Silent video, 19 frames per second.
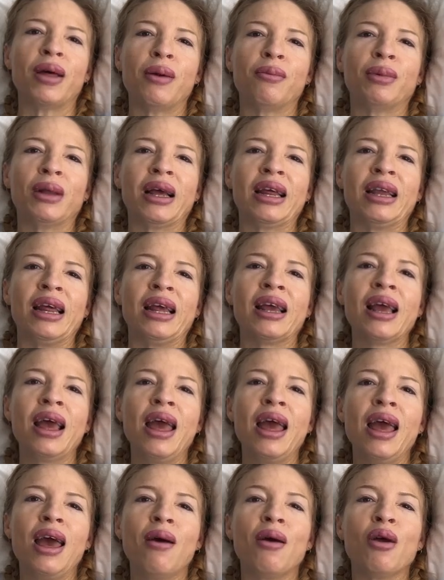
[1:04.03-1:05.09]
that bleeding.
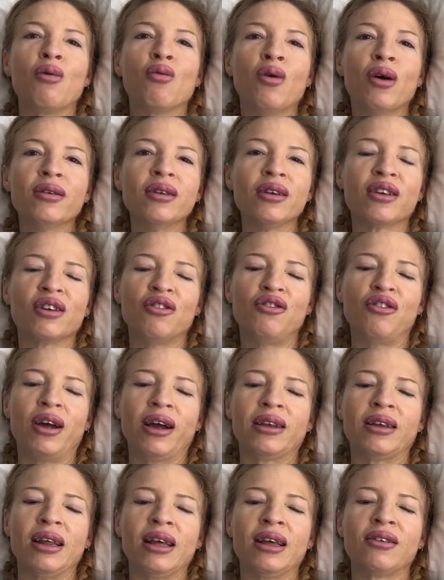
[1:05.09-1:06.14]
It wasn't
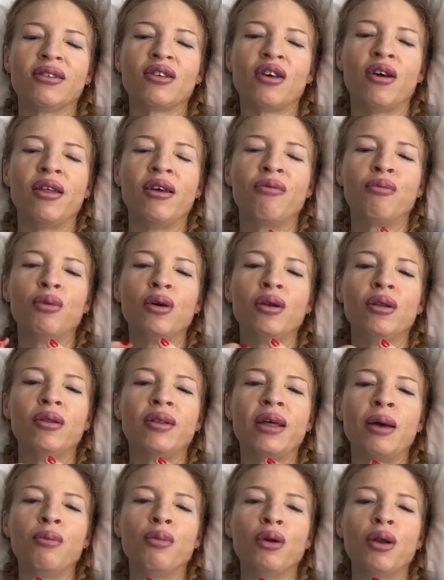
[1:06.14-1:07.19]
contracting, so
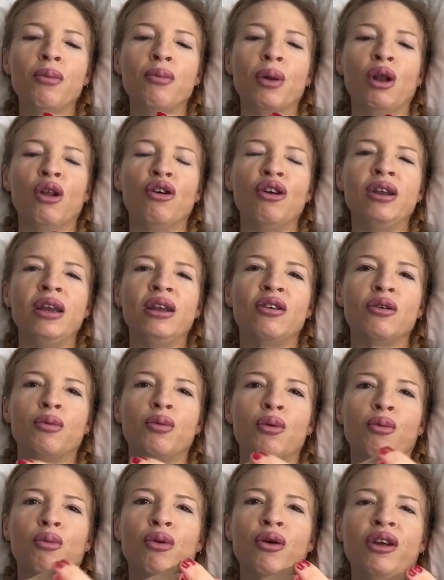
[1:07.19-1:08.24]
they put a balloon in to
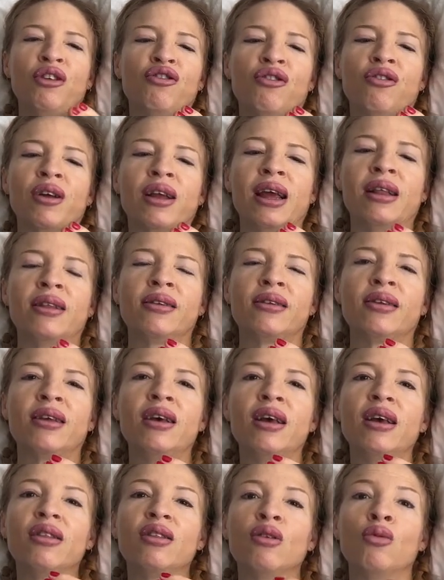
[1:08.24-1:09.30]
put pressure against
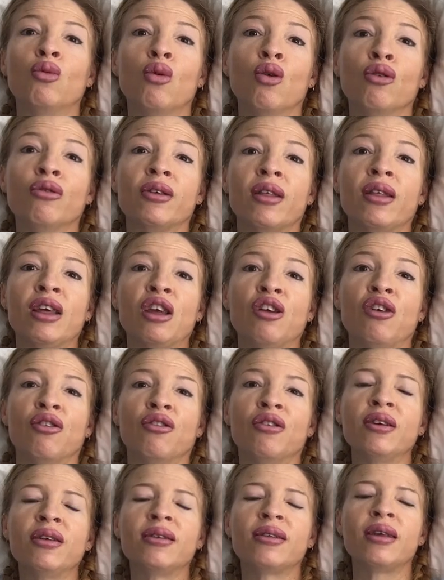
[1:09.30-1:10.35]
the walls of the
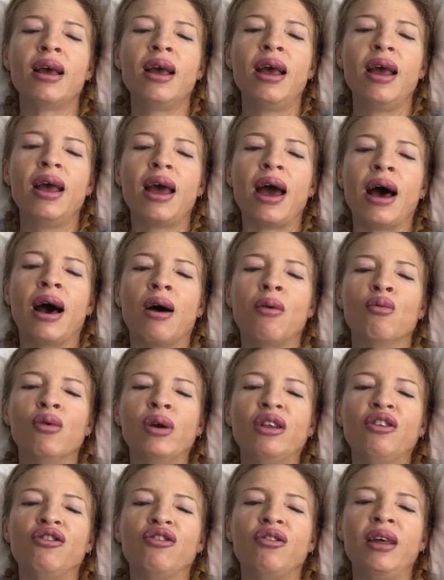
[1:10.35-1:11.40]
uterus,
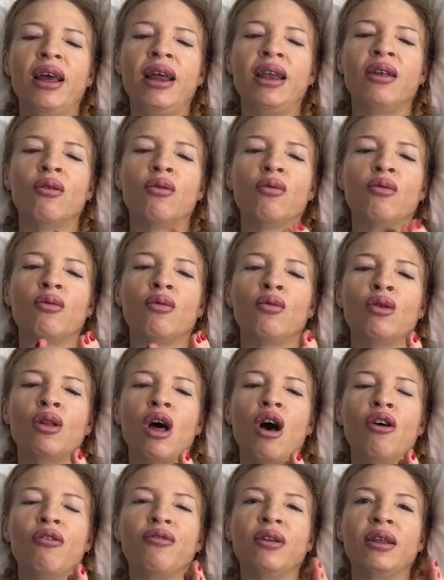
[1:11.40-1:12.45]
which then will
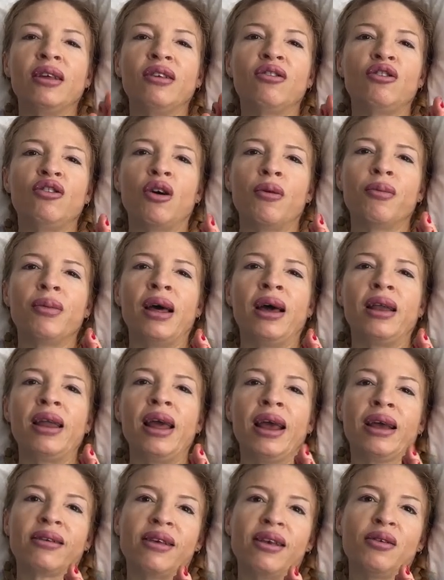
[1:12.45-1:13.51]
hopefully stop that
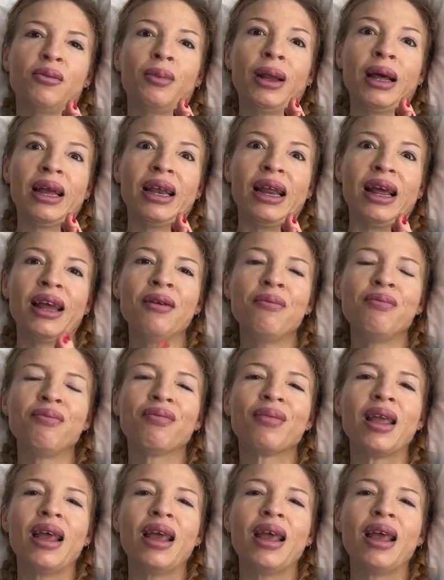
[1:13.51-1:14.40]
excess bleeding.